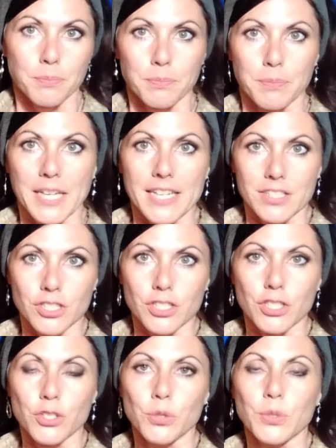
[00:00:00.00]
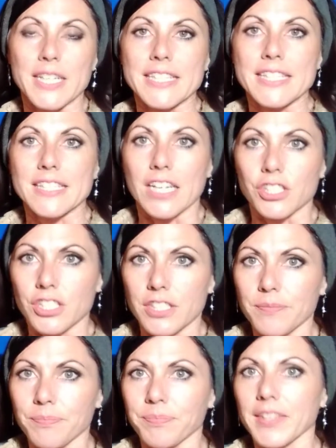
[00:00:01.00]
begins to do its session,
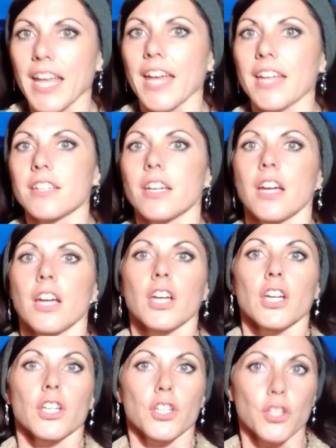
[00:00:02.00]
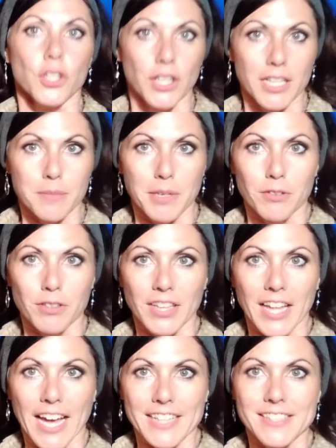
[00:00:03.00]
and you're going to be
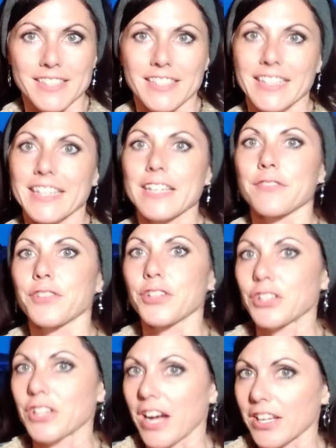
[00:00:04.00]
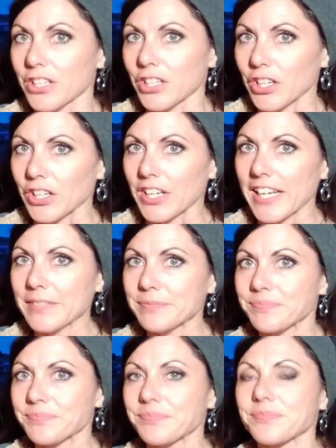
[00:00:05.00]
relaxed if you're not in a hurry,
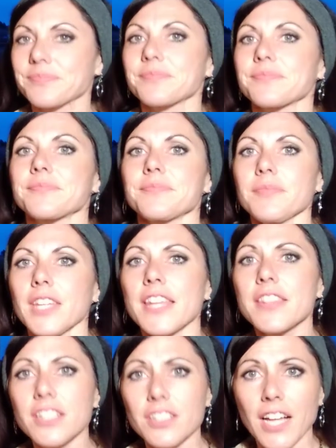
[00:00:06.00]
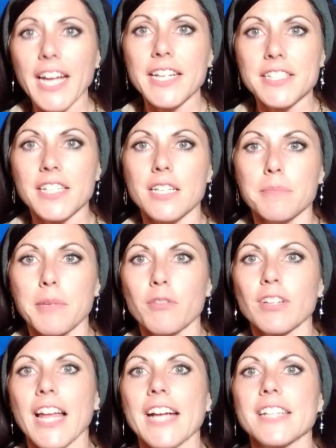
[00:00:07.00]
and the client is going to be
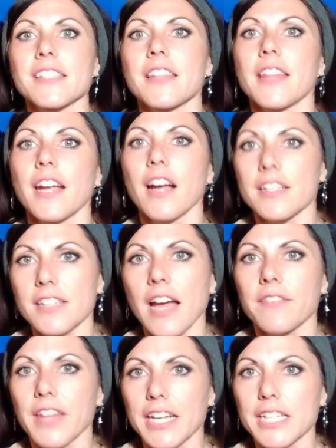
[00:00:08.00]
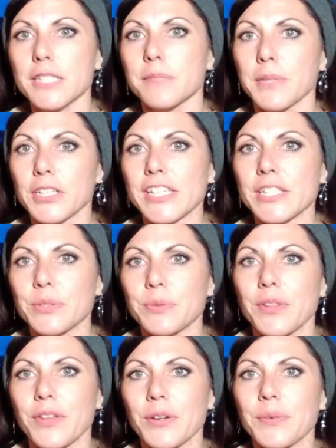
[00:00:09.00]
relaxed that they got to have that experience
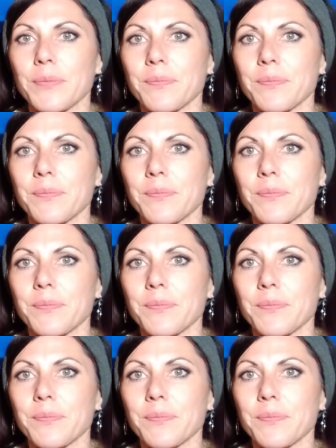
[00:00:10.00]
with you.